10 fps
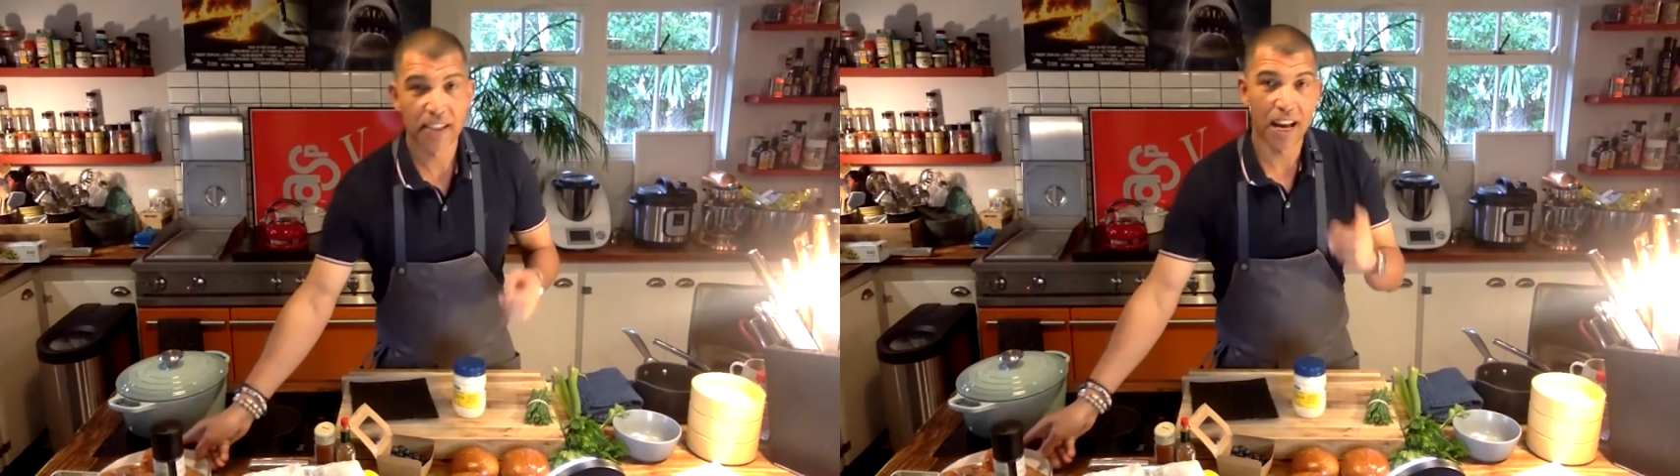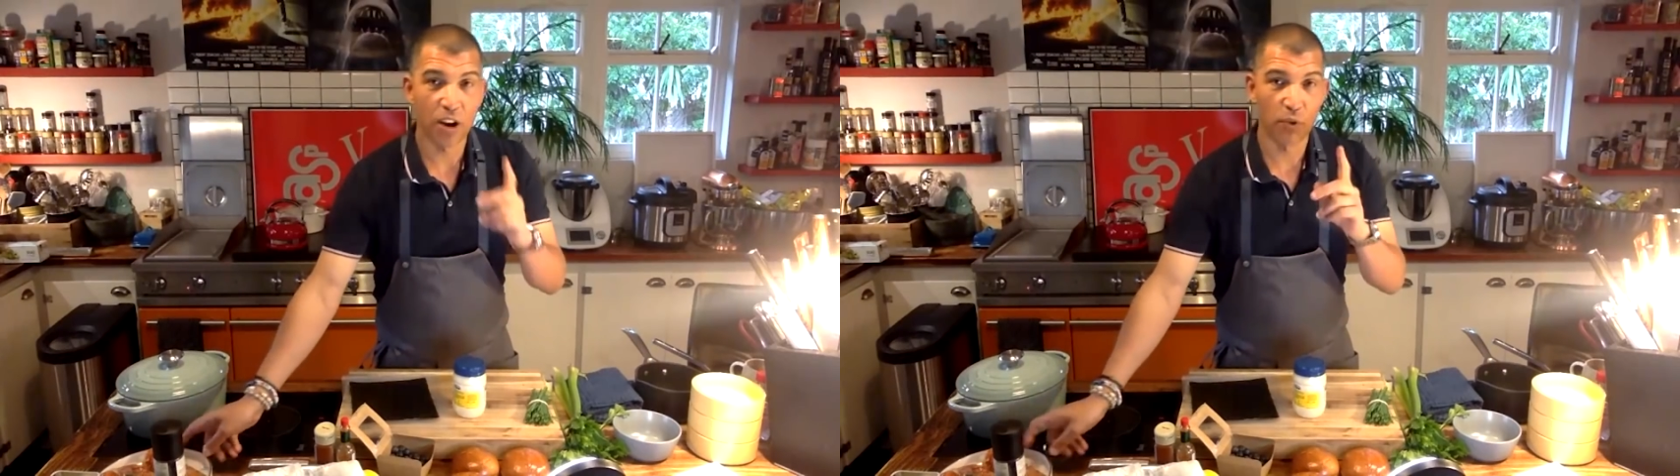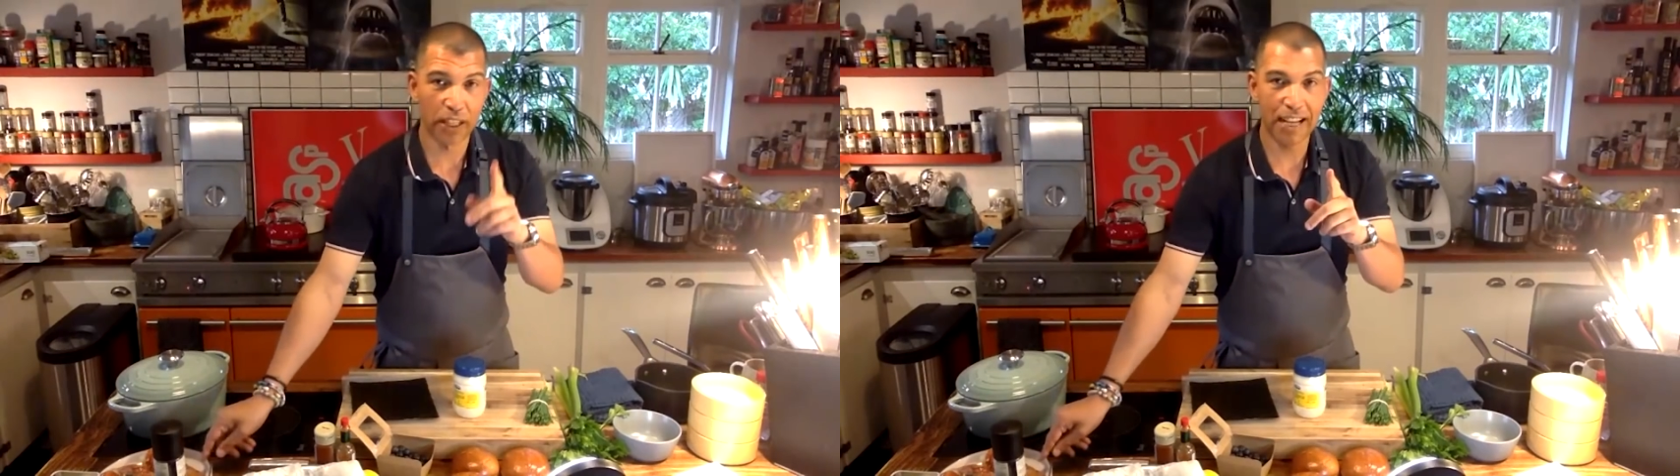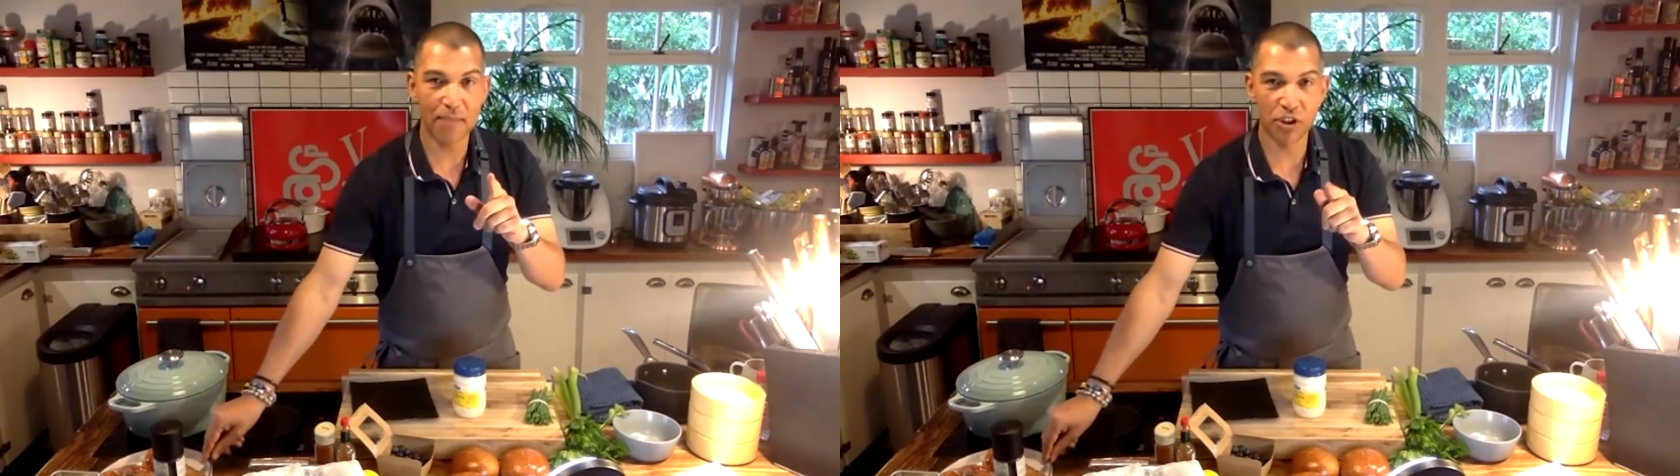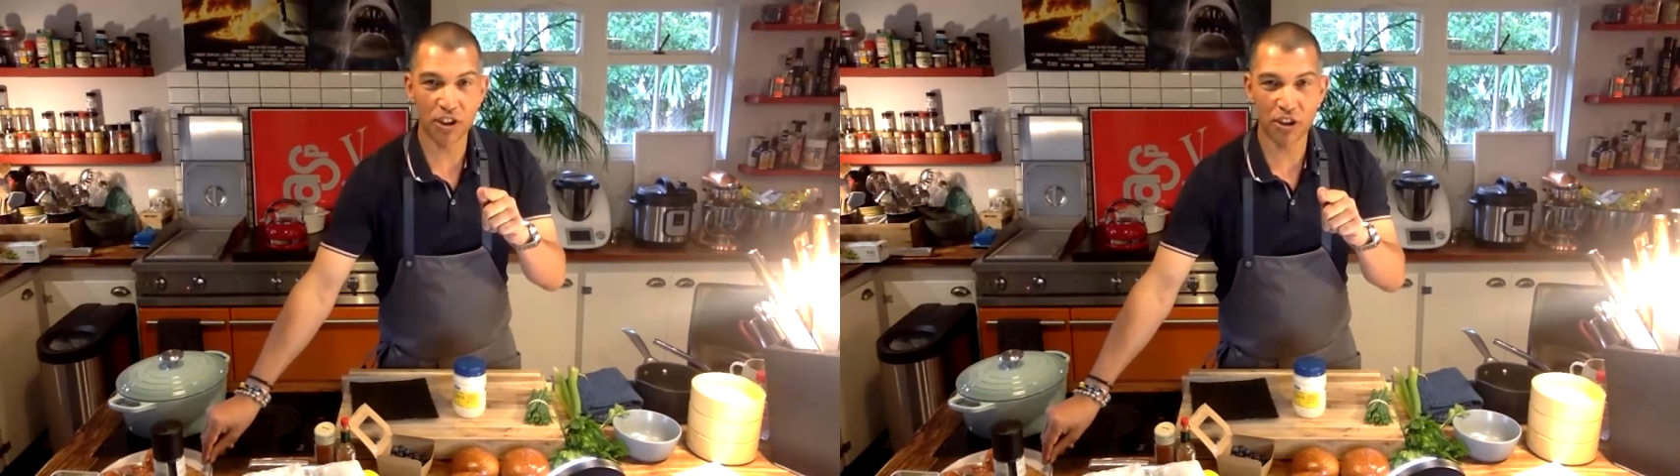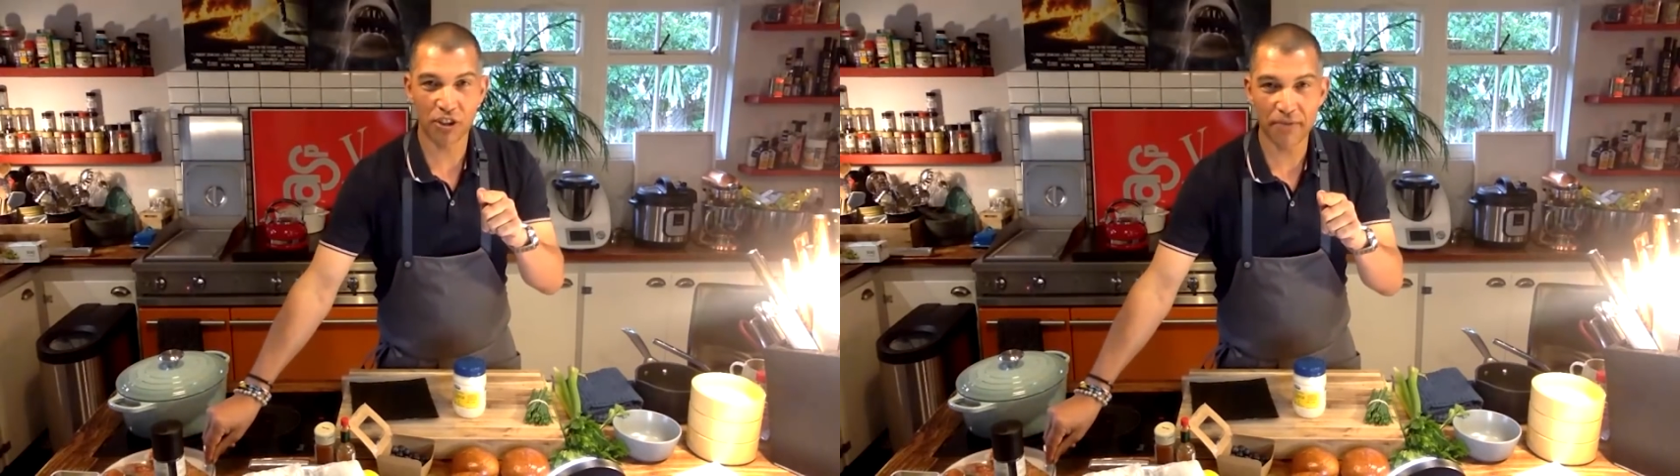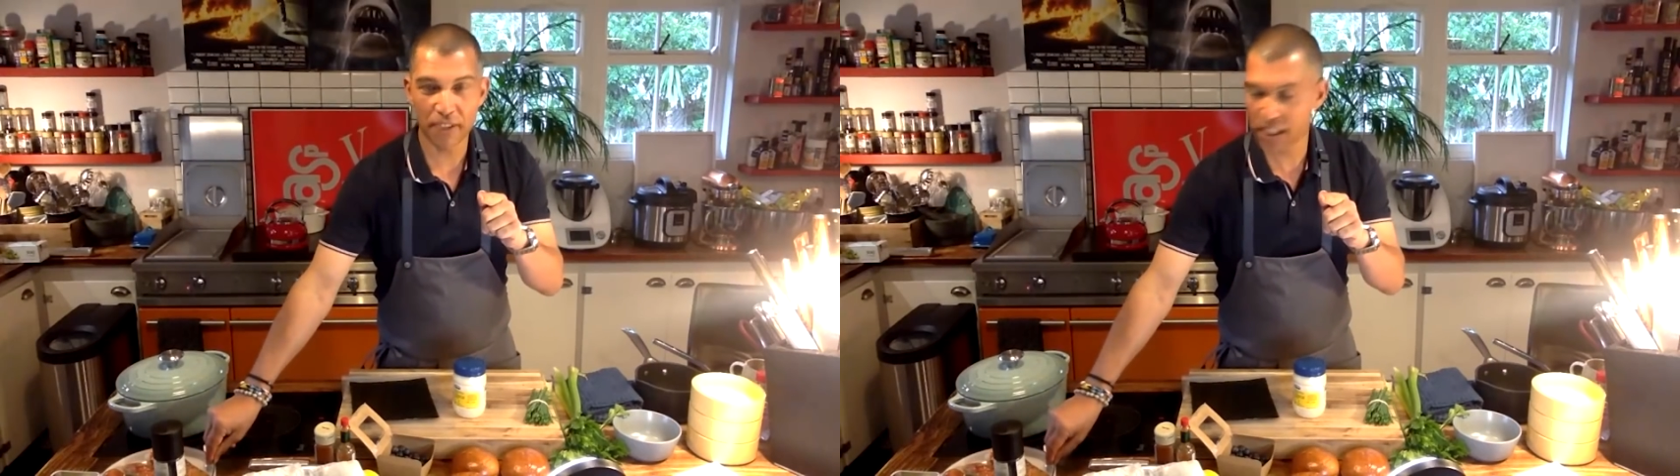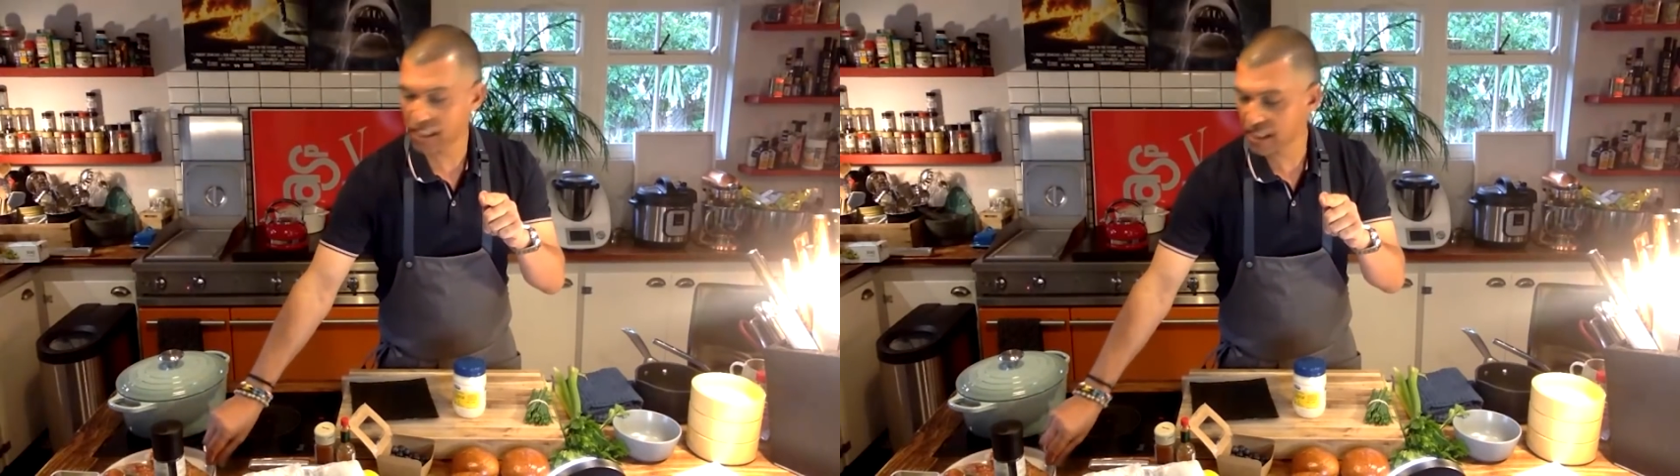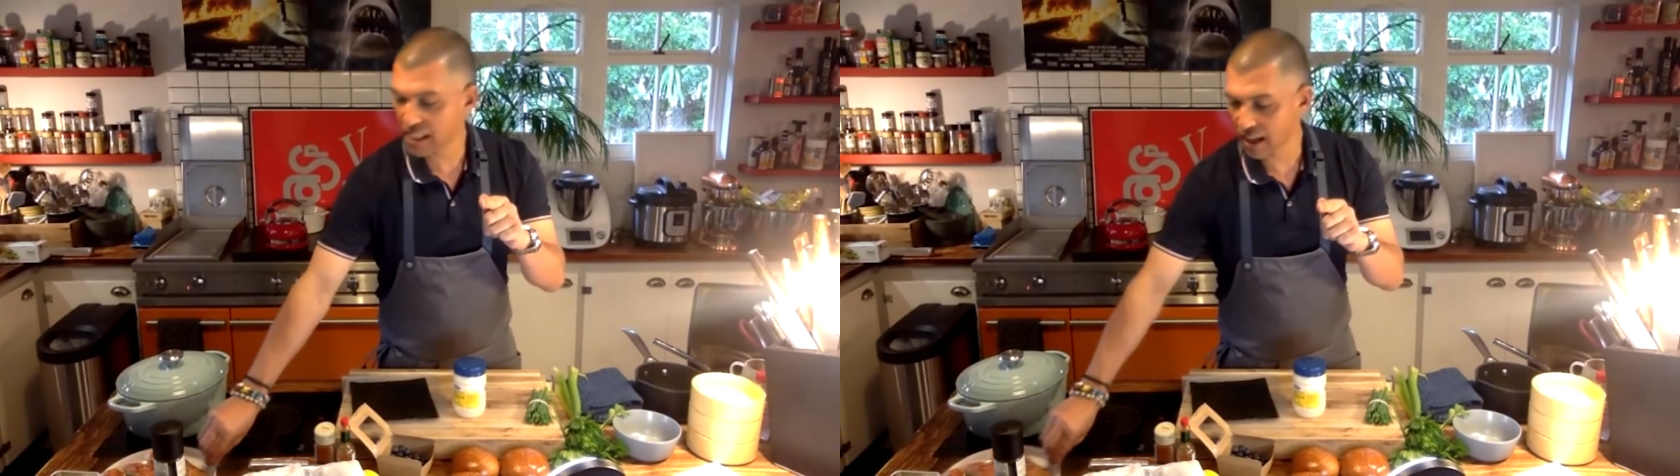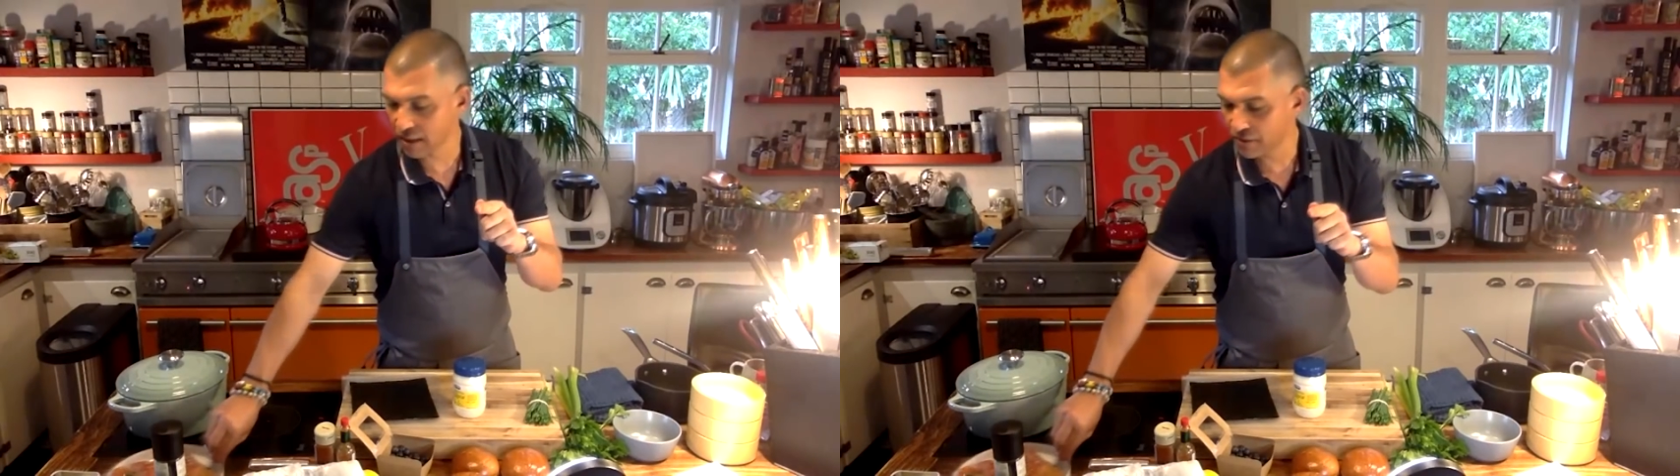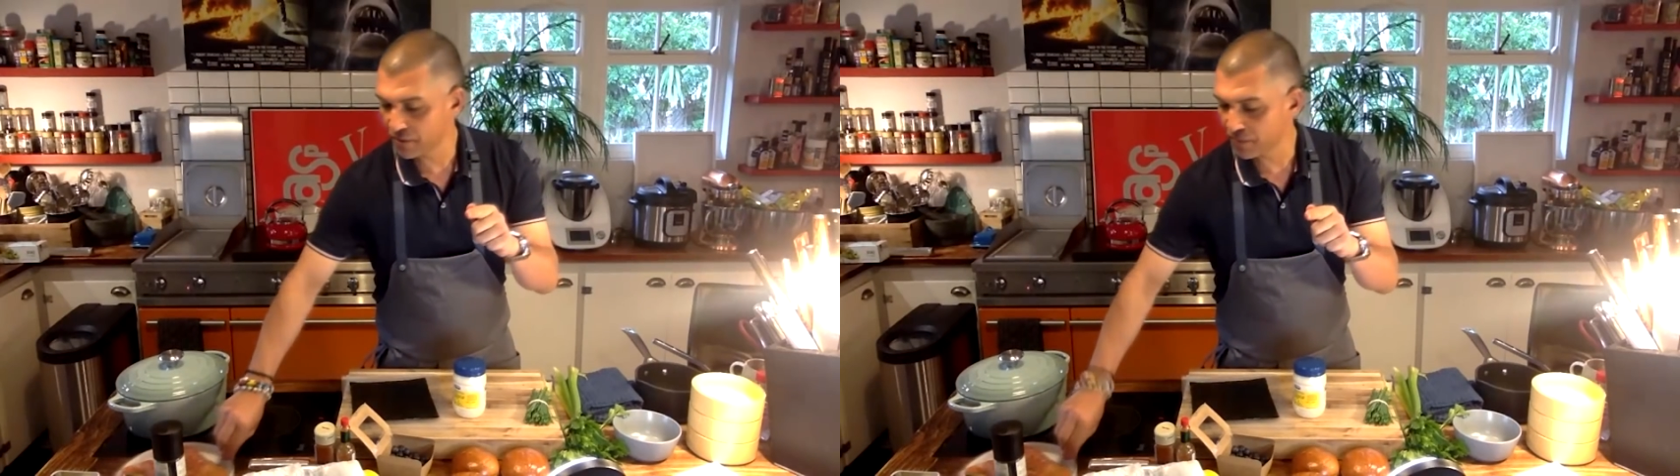Now, when it comes to the crayfish itself,